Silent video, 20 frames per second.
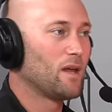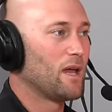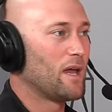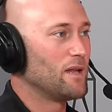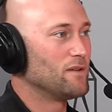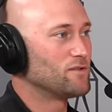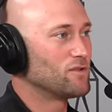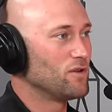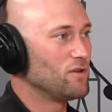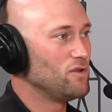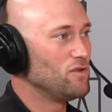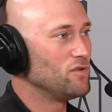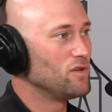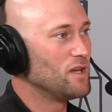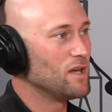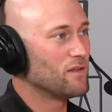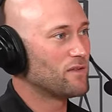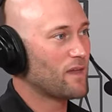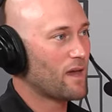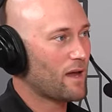And so you
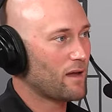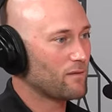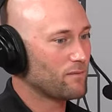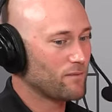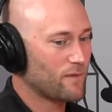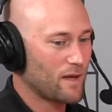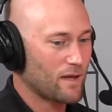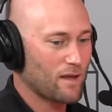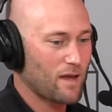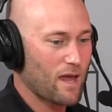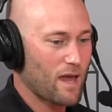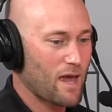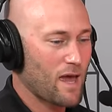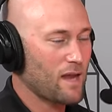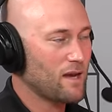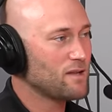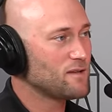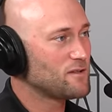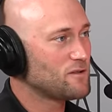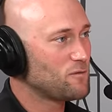get that, that
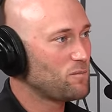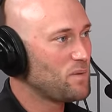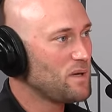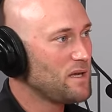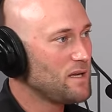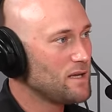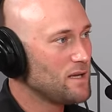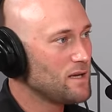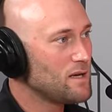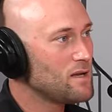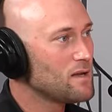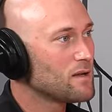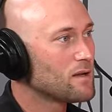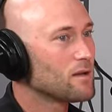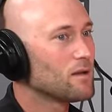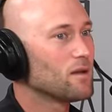added speed